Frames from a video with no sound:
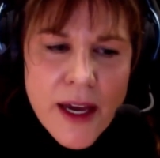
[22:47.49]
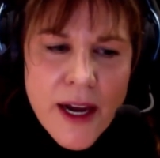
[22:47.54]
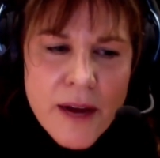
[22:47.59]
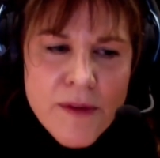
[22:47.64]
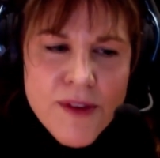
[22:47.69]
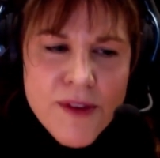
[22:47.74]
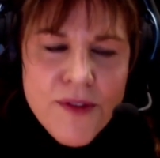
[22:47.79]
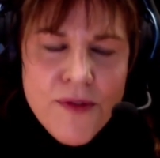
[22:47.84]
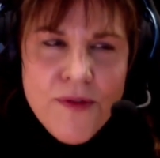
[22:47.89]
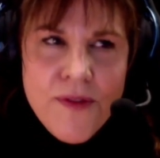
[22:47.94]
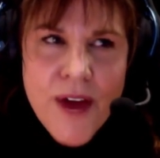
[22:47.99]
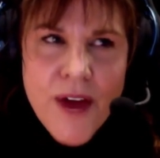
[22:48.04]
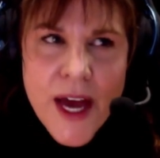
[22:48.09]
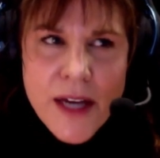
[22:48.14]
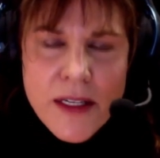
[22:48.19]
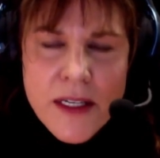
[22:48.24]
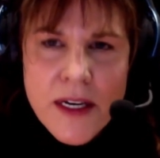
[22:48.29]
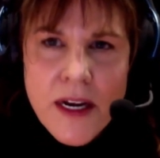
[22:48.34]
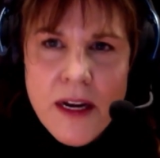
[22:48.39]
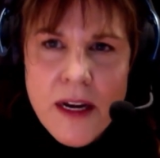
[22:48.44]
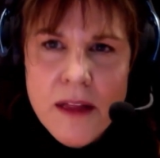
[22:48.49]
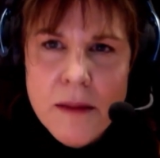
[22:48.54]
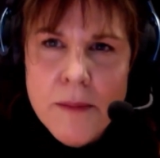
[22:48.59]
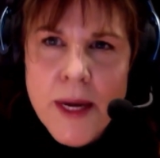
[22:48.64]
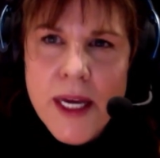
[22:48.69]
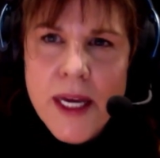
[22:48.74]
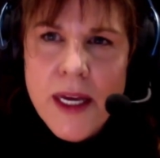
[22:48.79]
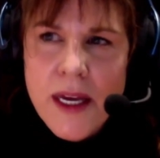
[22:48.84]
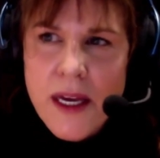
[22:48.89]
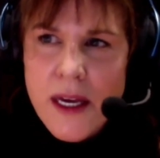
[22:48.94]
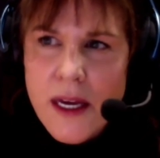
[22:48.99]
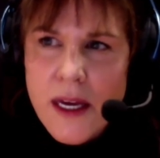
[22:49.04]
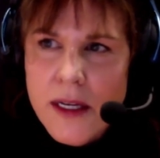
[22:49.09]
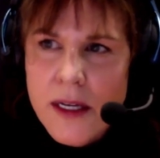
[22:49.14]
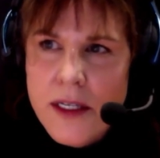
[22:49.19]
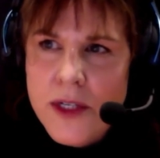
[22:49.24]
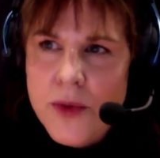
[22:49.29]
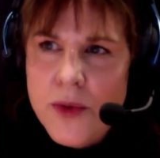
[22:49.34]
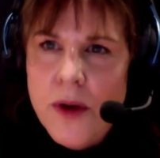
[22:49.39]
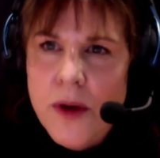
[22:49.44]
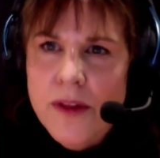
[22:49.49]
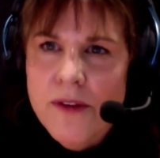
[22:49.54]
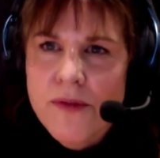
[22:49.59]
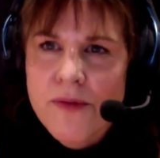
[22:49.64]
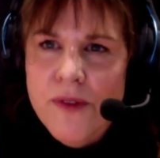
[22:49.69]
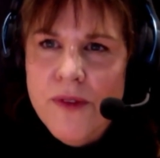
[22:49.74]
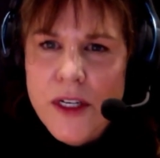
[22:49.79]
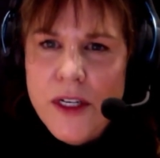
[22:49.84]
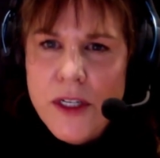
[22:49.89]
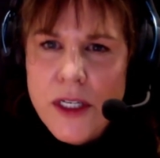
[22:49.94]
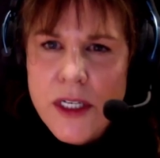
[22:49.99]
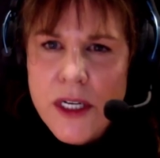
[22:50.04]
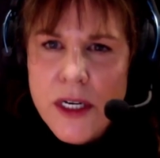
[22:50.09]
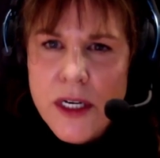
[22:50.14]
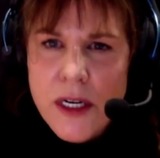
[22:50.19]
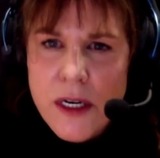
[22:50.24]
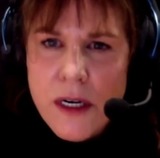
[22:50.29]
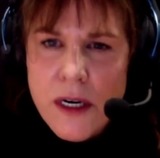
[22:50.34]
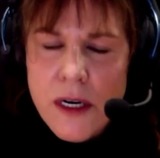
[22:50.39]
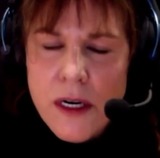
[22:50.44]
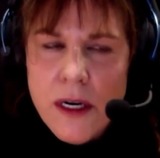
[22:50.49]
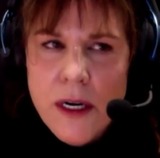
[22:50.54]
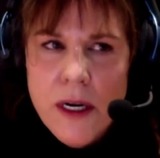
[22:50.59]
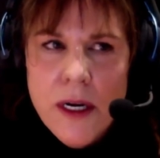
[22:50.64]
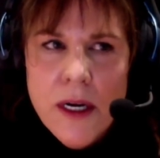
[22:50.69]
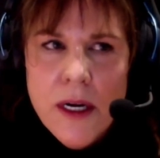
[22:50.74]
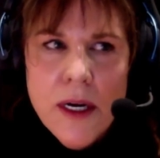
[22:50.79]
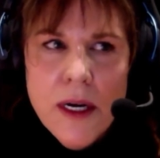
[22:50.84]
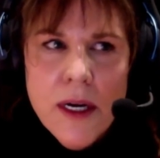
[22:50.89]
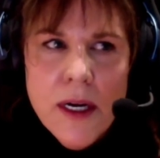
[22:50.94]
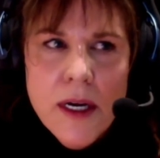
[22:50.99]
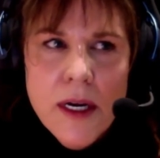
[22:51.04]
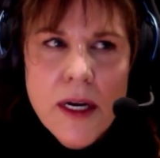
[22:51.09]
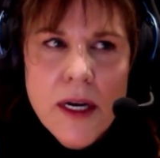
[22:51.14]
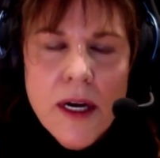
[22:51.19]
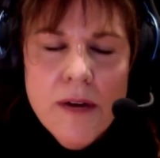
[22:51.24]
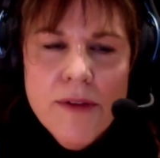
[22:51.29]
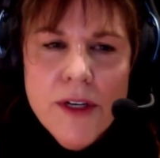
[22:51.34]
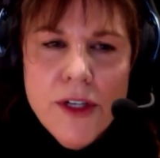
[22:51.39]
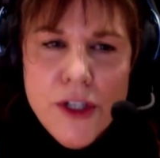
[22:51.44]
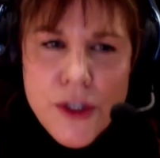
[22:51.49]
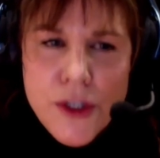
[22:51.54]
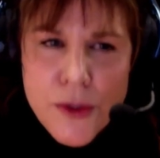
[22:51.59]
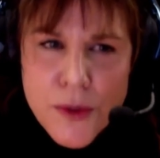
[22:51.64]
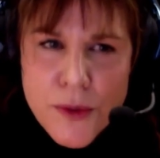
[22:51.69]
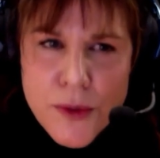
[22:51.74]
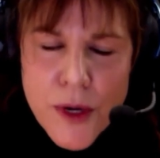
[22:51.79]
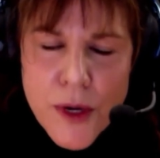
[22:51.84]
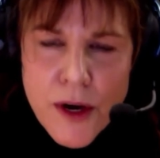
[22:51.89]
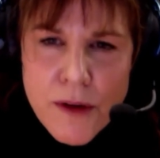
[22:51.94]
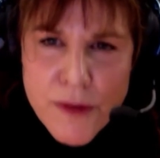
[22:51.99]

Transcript: and I was fascinated that my kids were on the frontier of a new